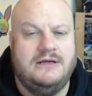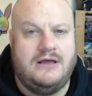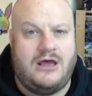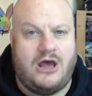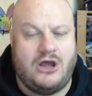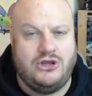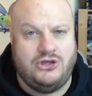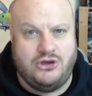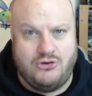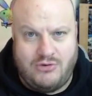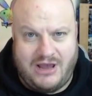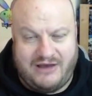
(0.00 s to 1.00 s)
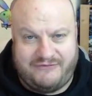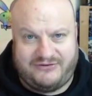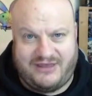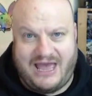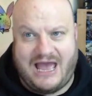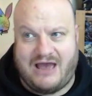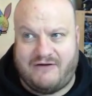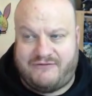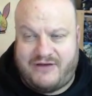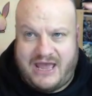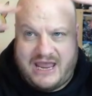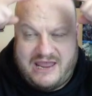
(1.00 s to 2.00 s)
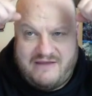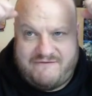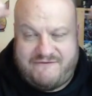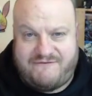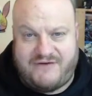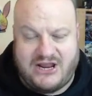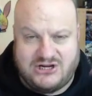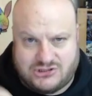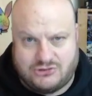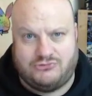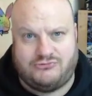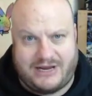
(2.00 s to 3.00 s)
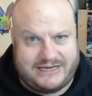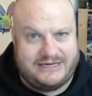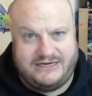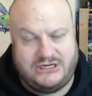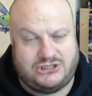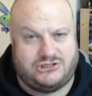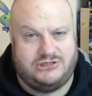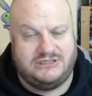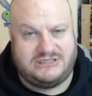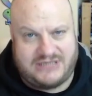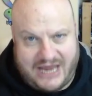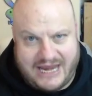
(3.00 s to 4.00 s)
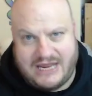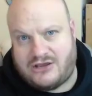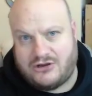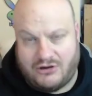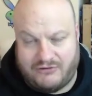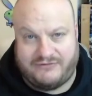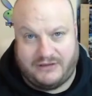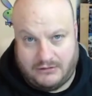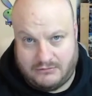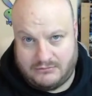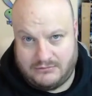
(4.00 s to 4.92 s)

uh, you have to have a facial recognition taken of you